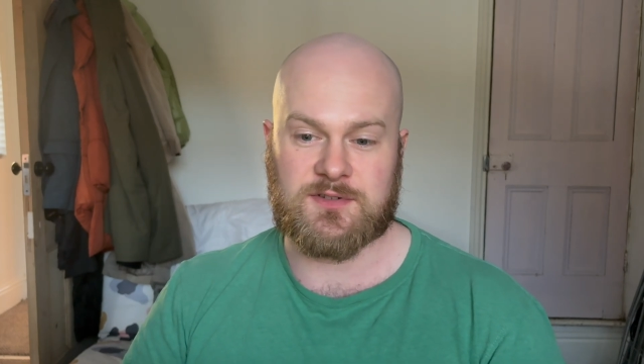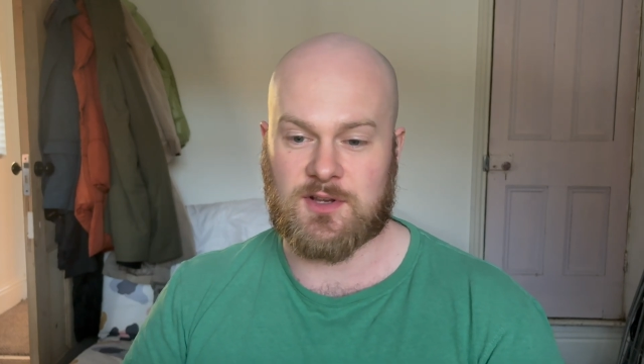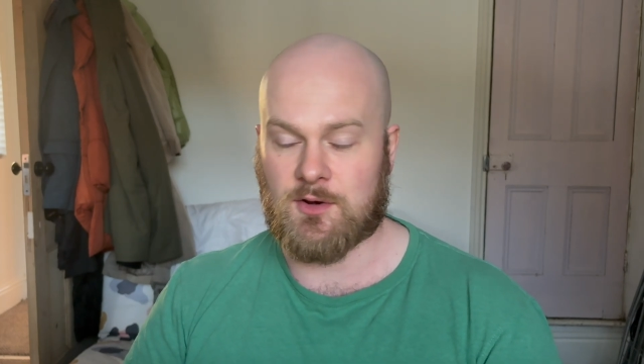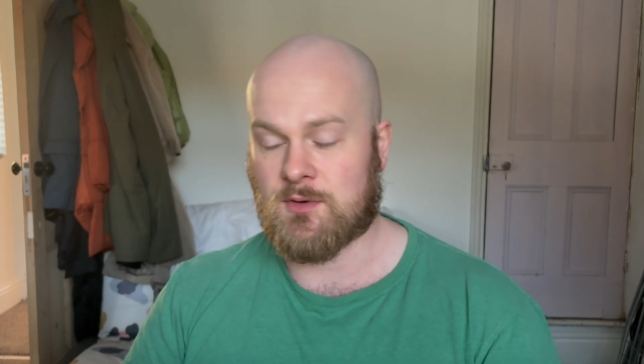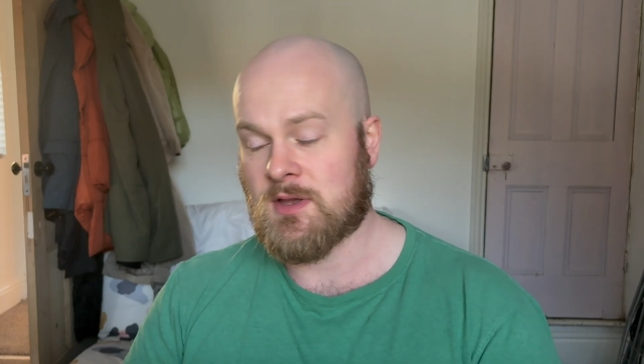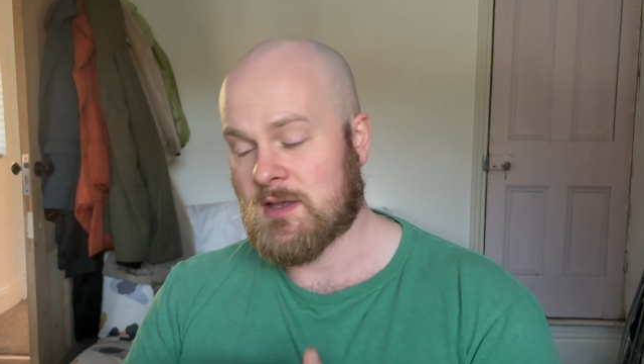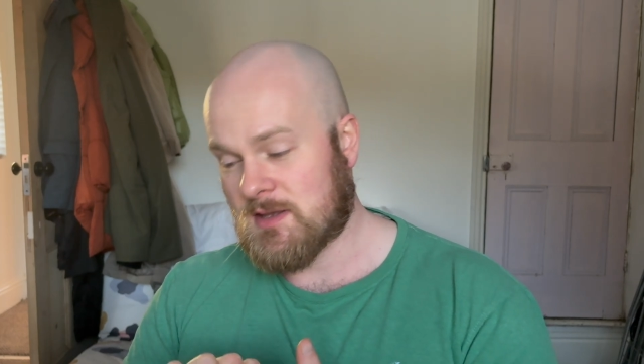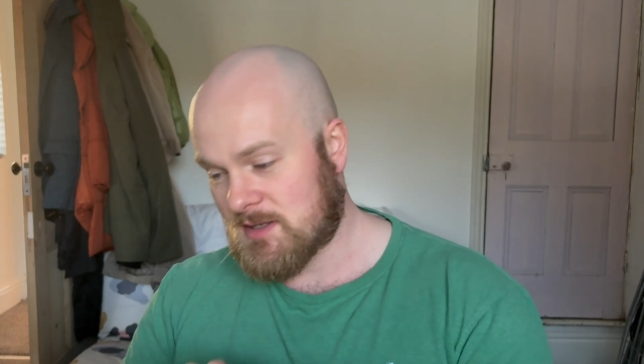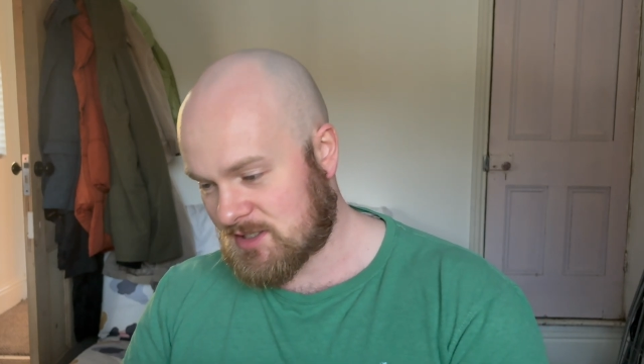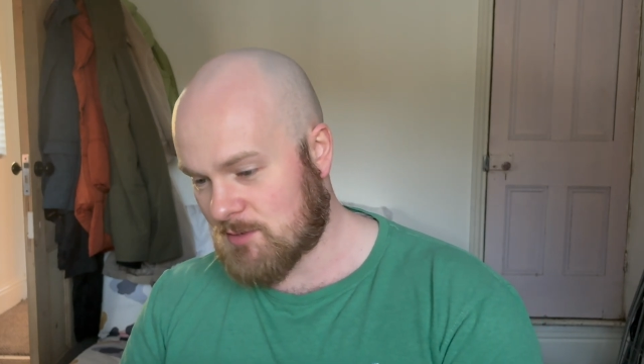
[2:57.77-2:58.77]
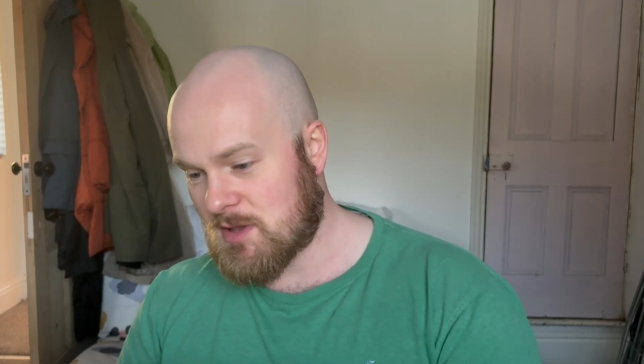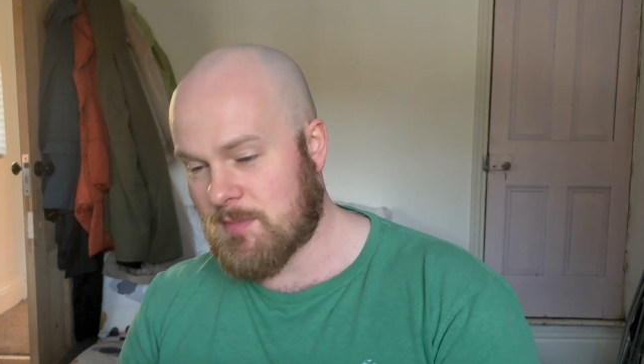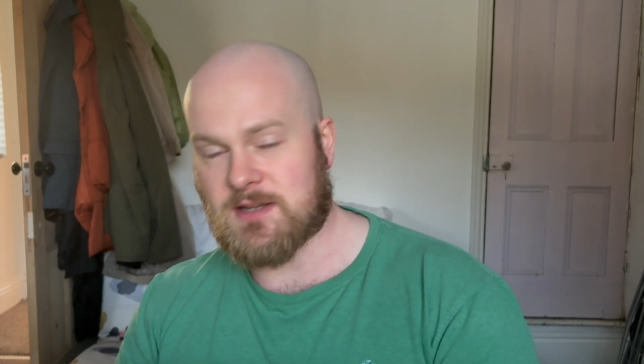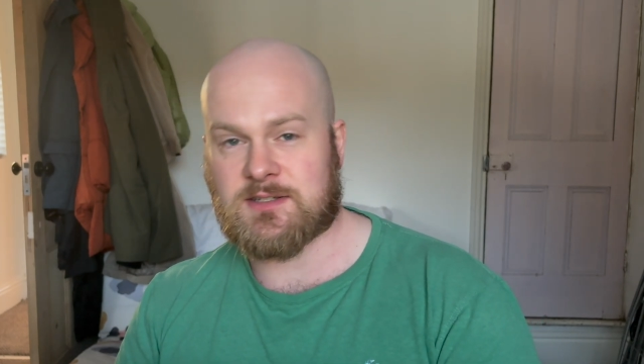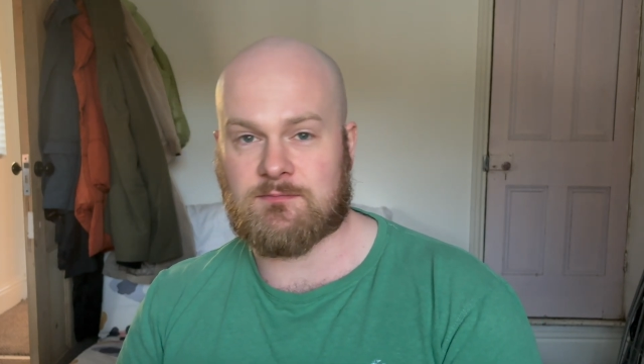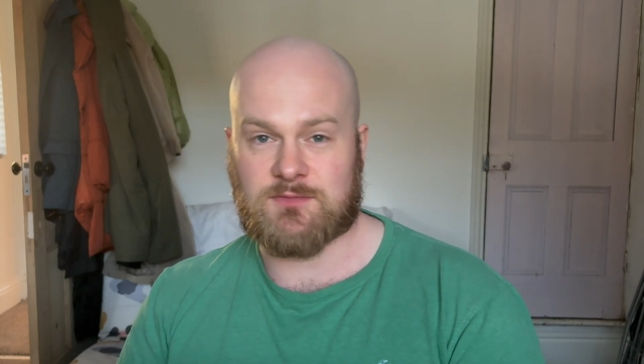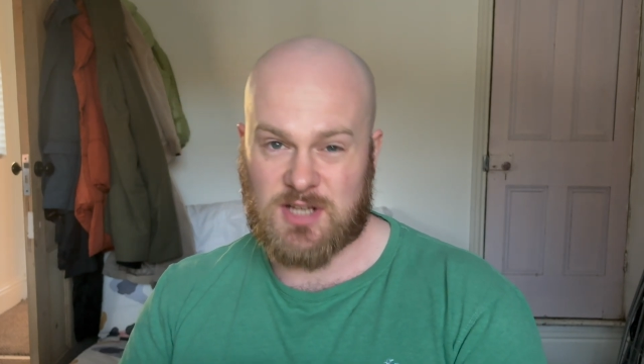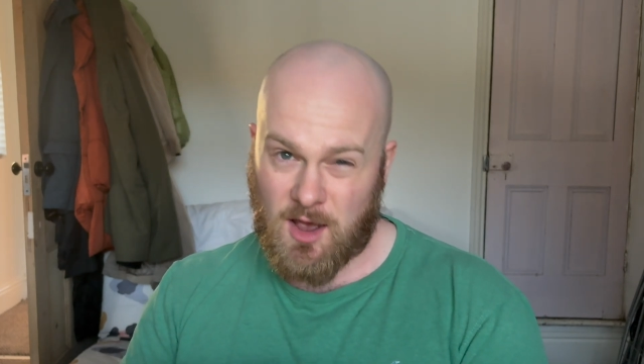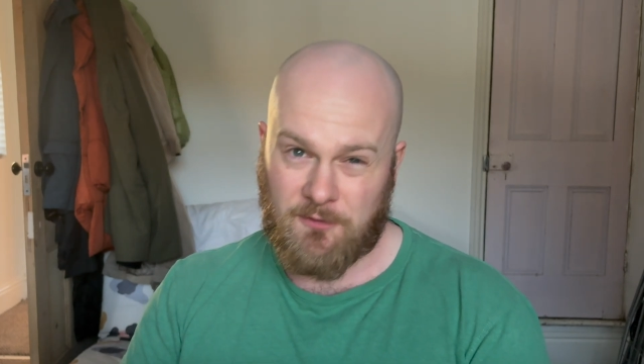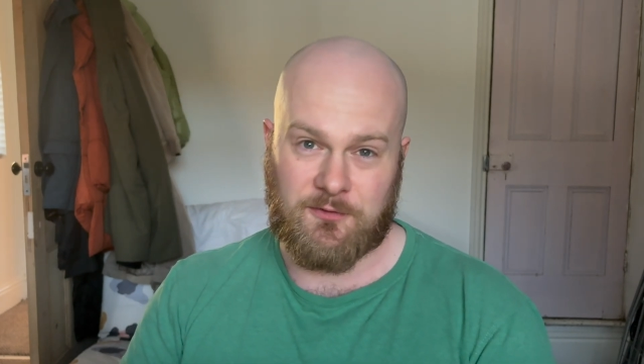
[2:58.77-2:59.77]
So it's going to be a bit
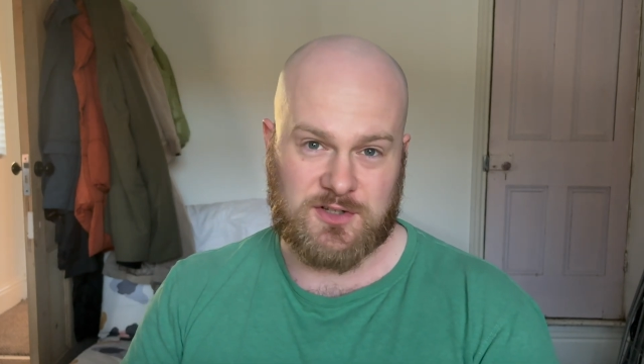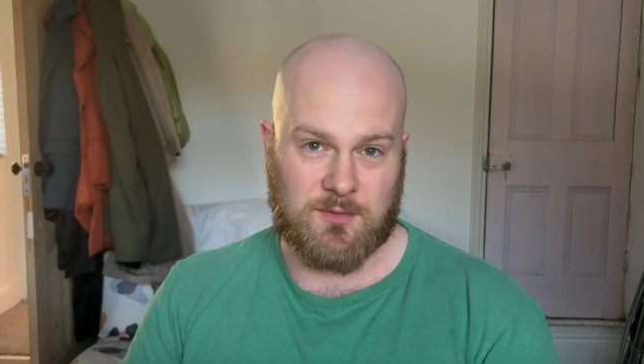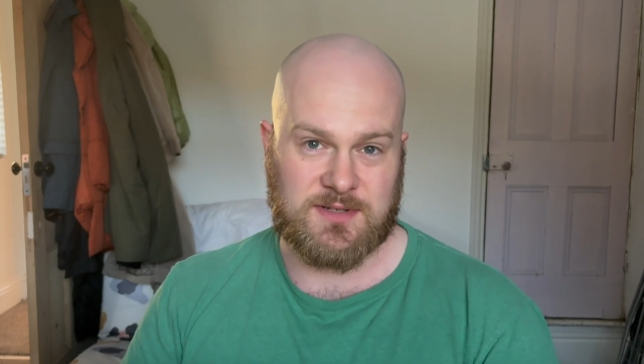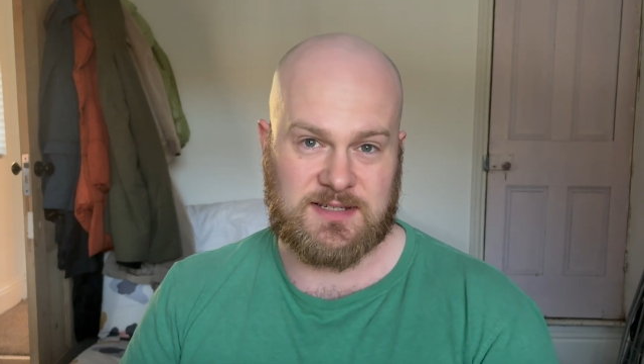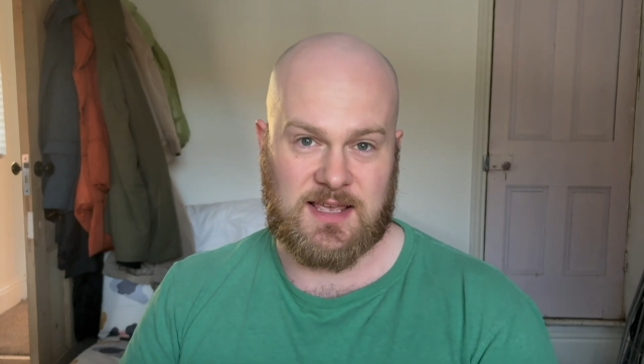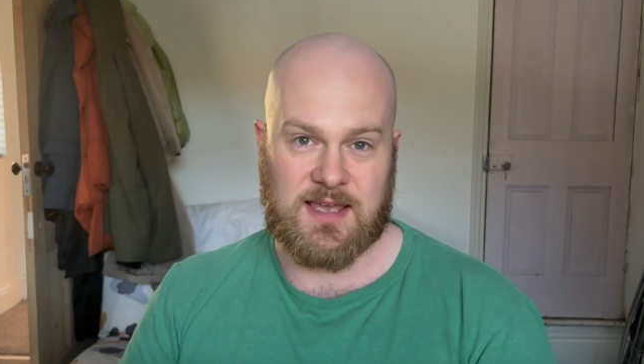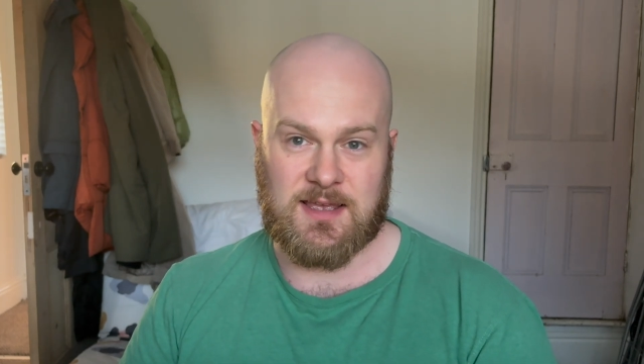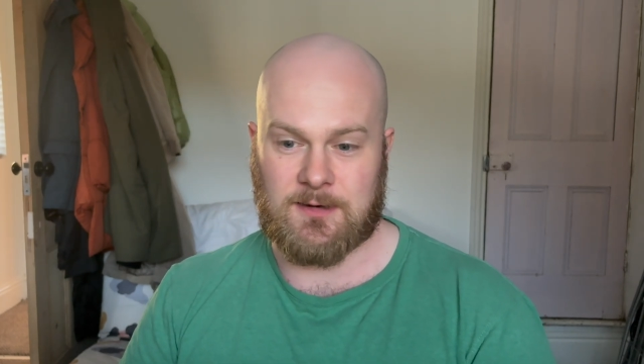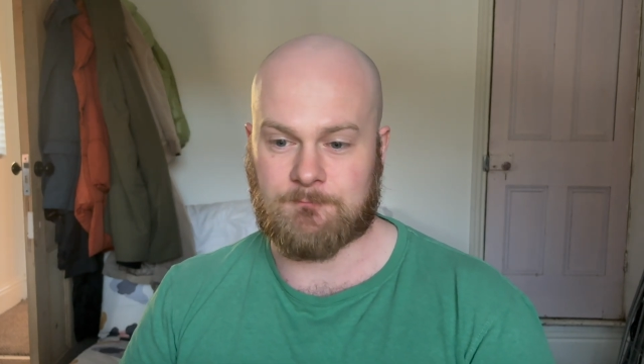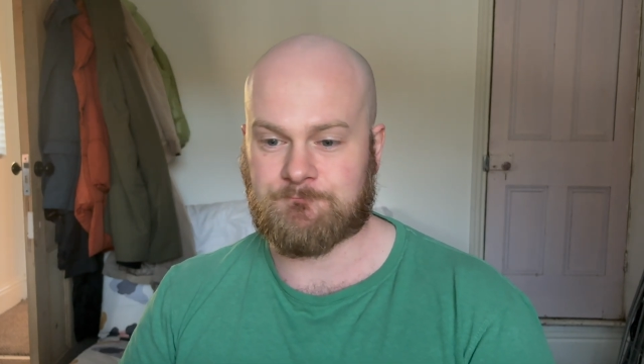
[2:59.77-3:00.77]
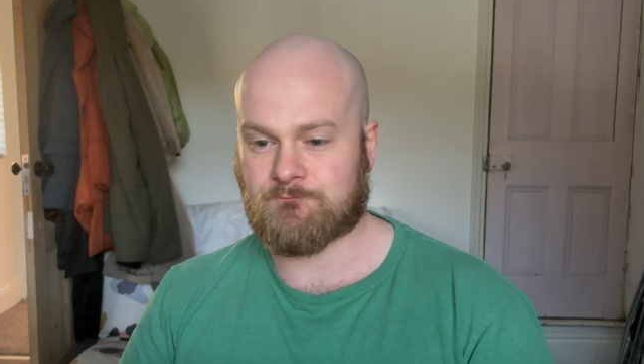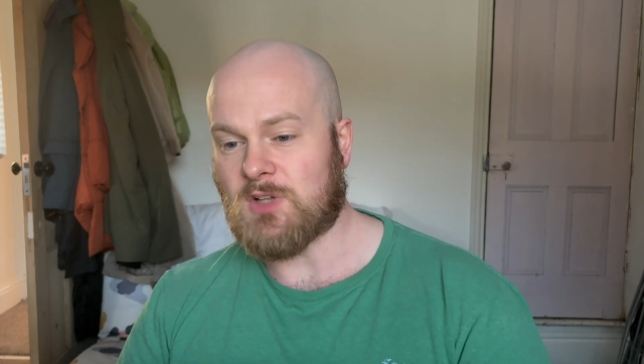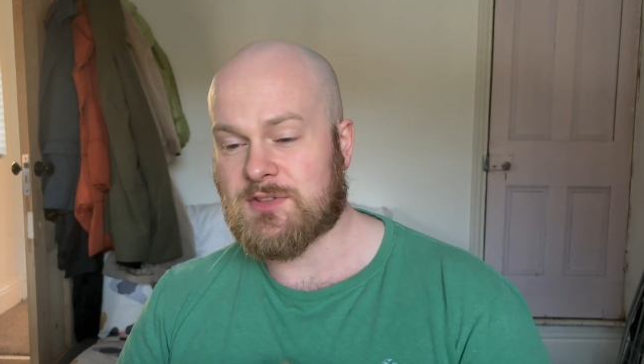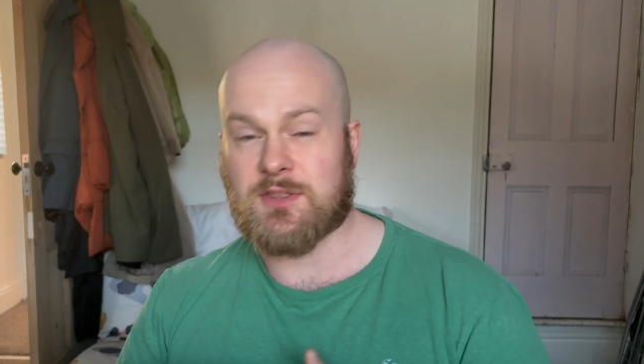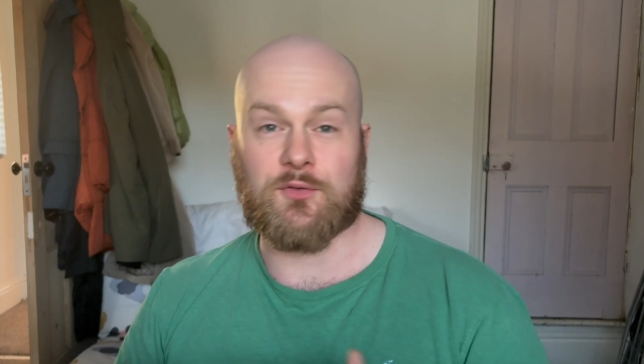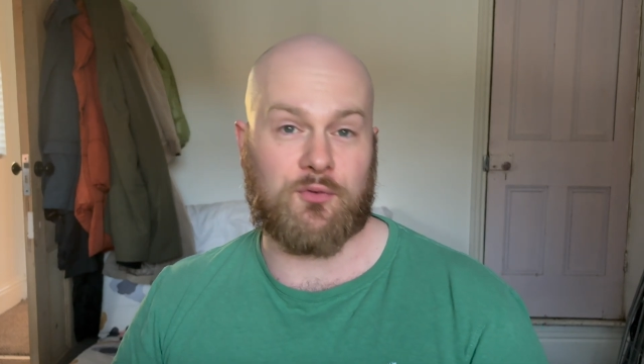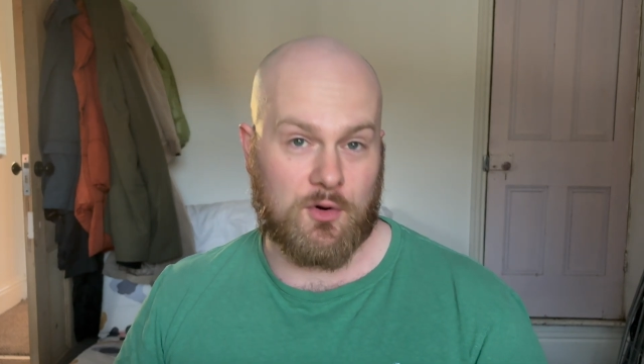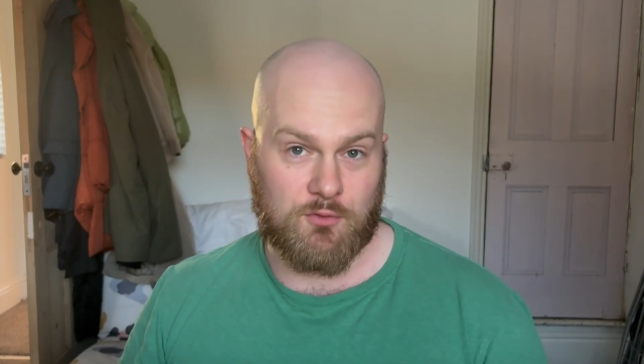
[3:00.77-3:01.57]
tough for Thomas to get in. I think the front